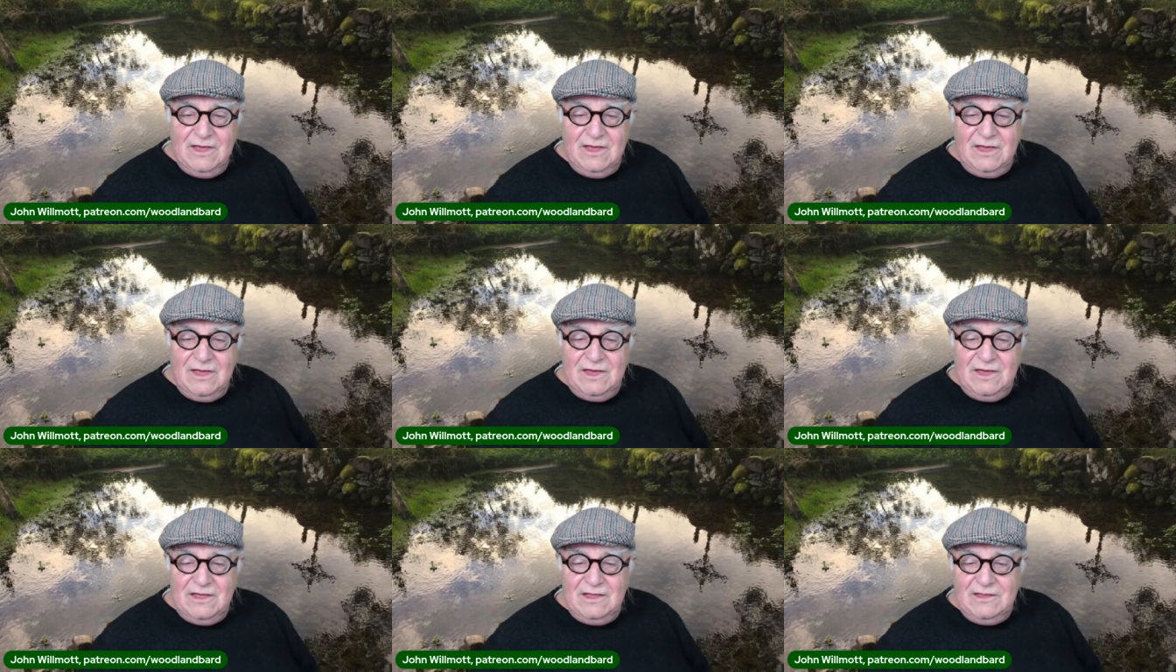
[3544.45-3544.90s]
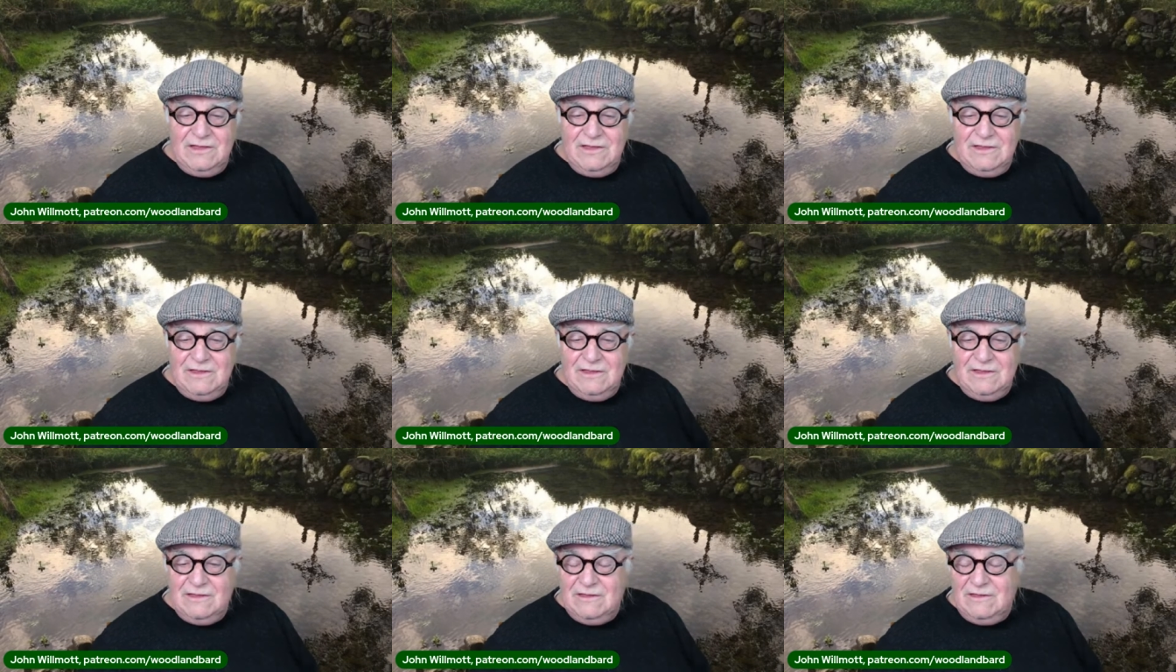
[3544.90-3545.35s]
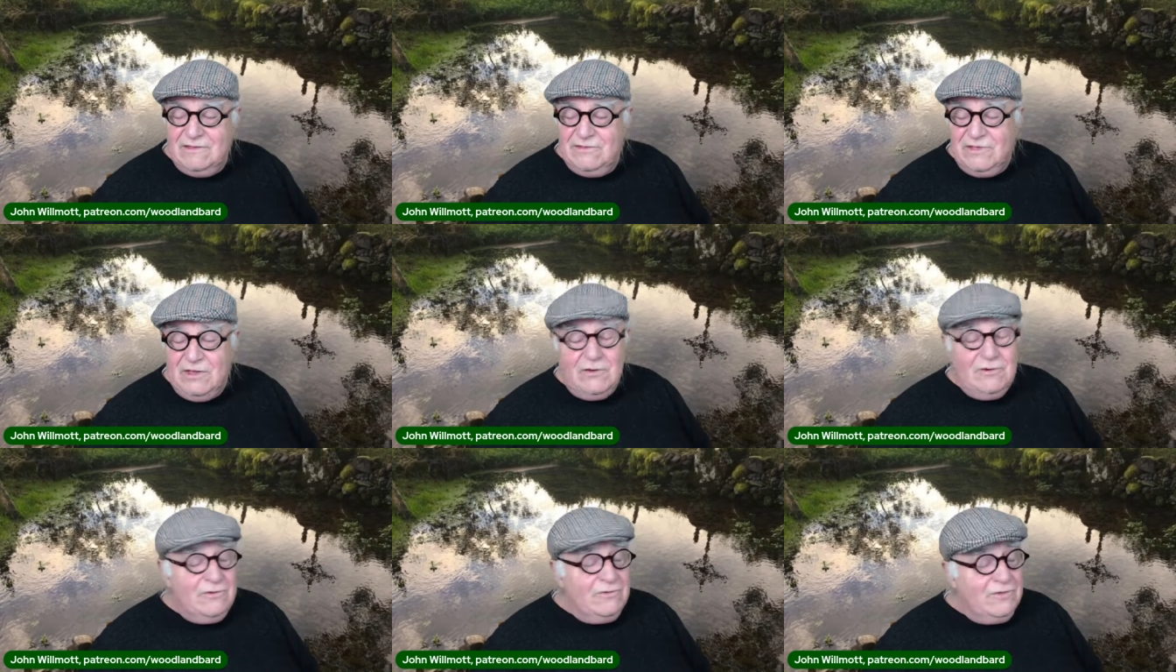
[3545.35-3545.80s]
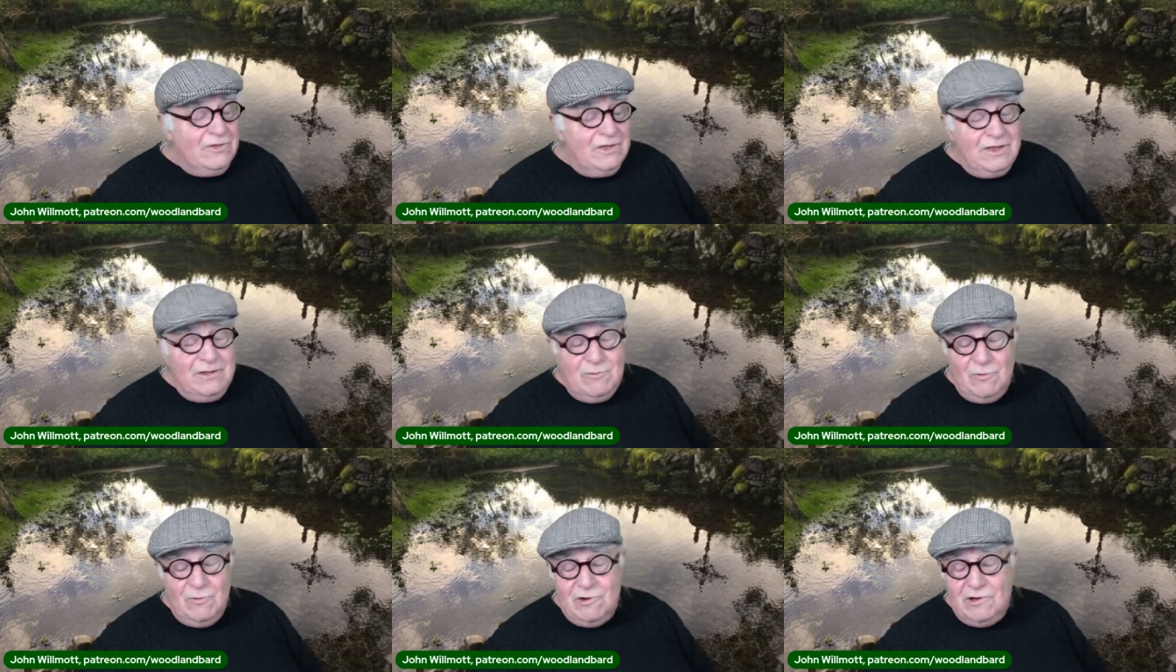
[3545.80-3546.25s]
and uh, though
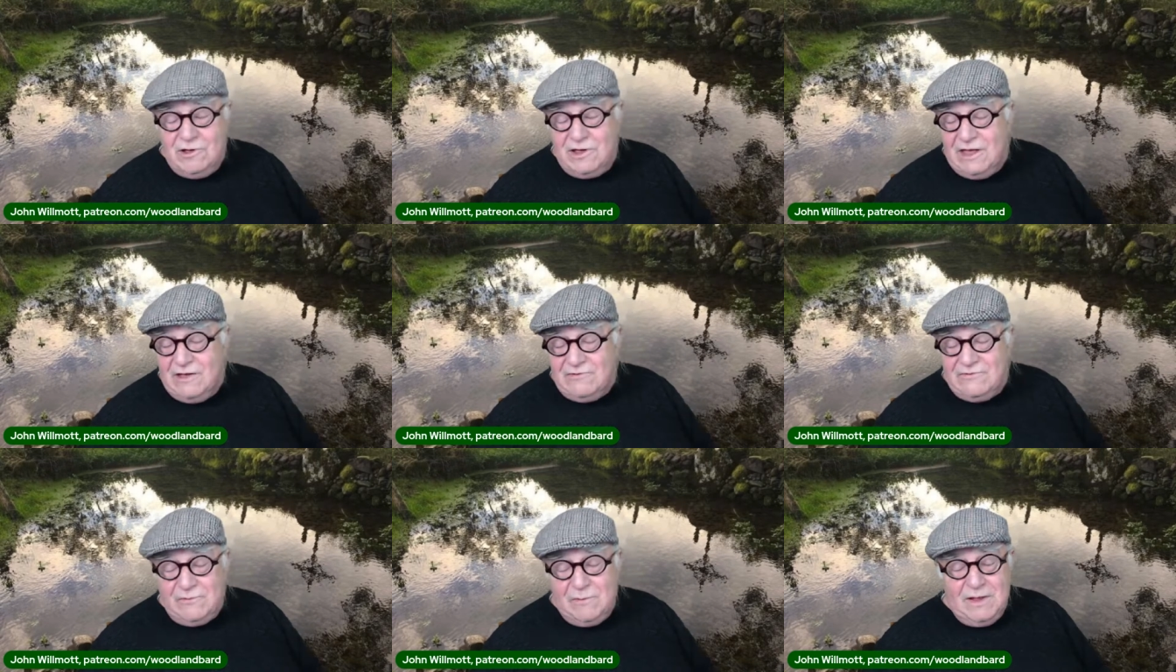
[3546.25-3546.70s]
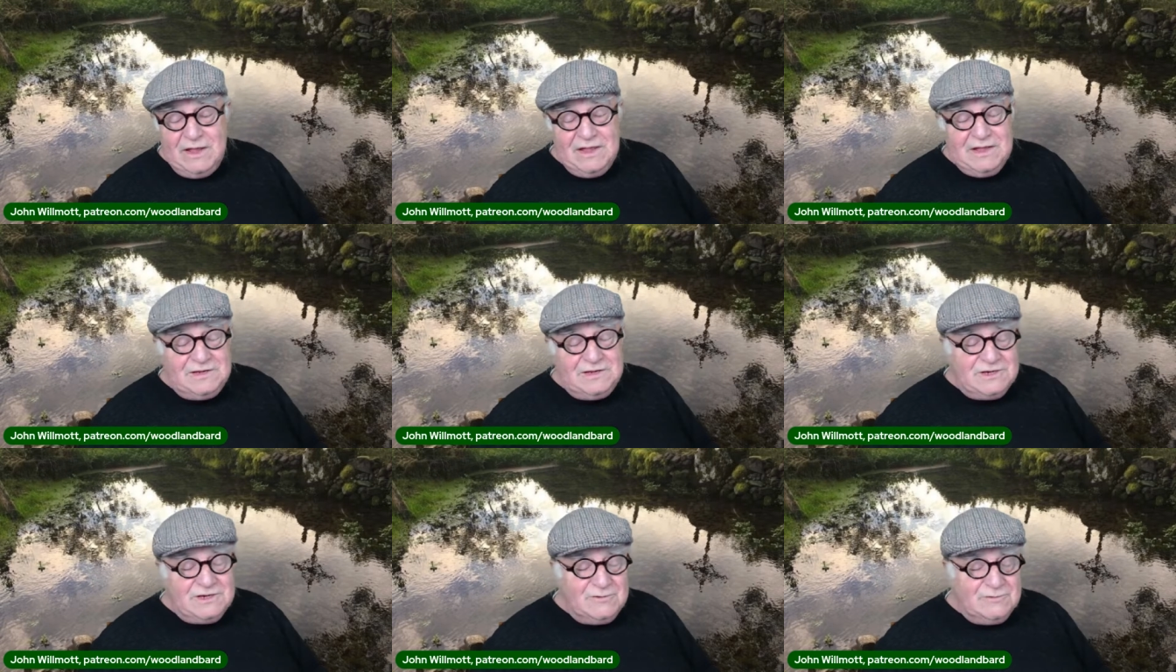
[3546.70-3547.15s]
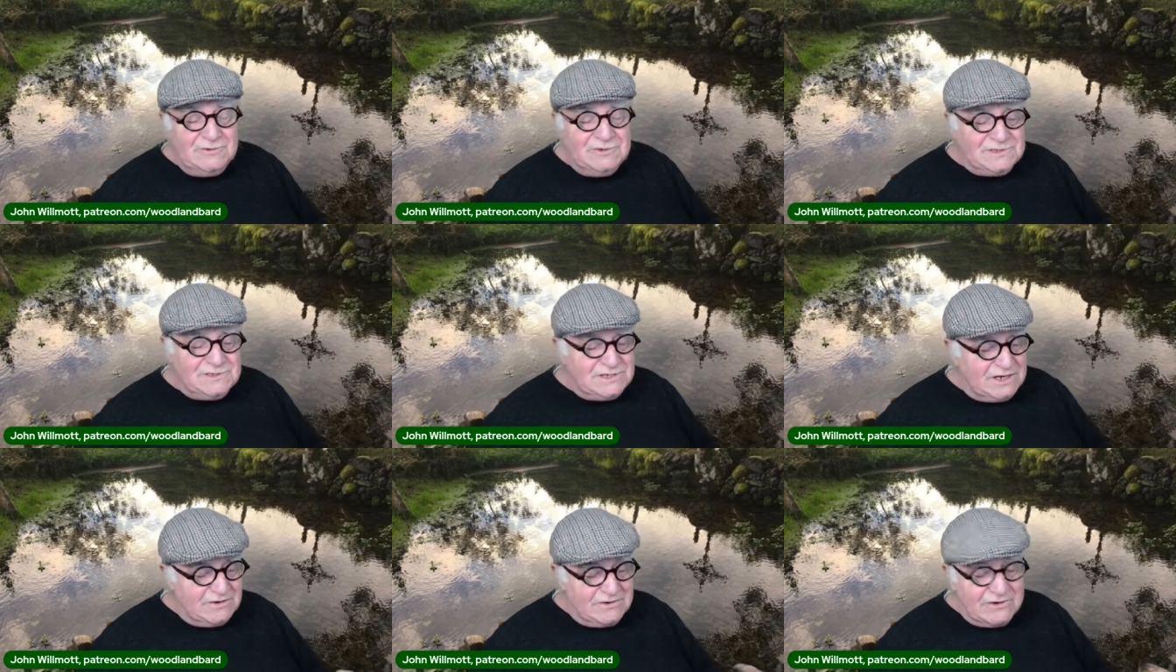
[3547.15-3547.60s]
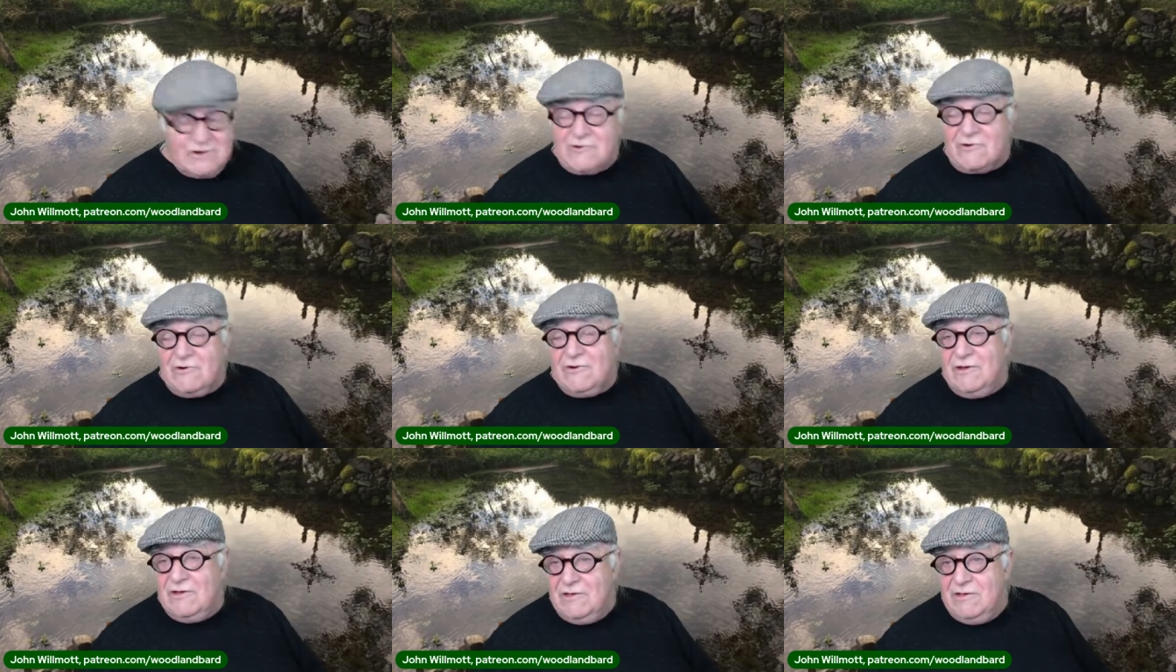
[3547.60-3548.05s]
the workhouse manager was
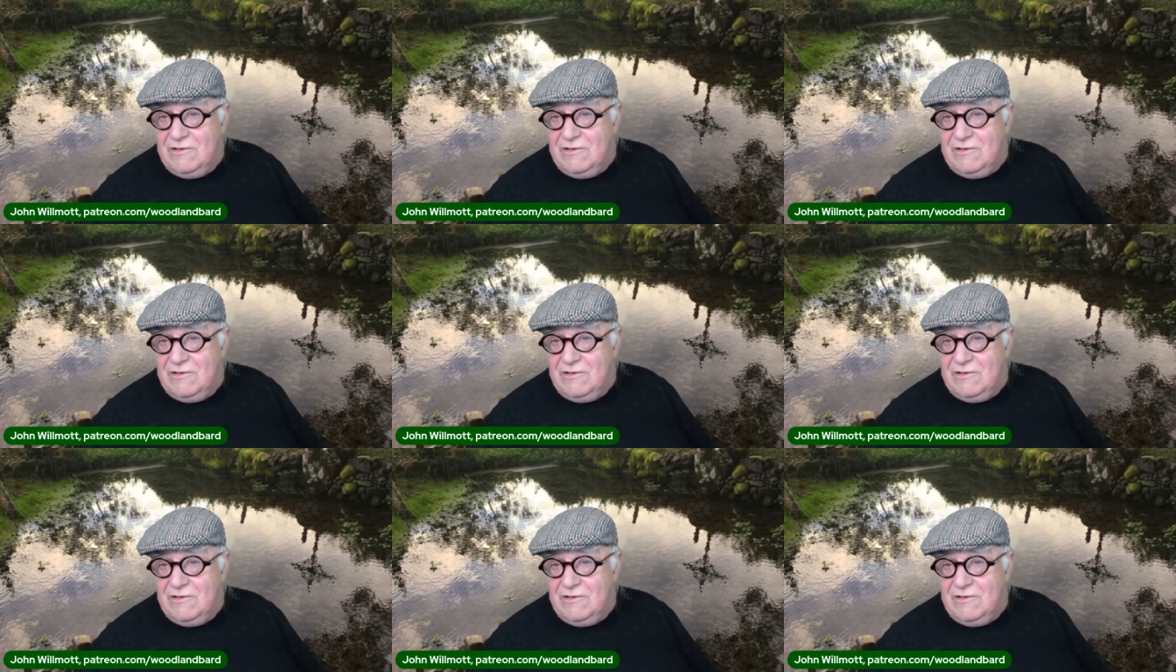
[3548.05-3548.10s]
congr-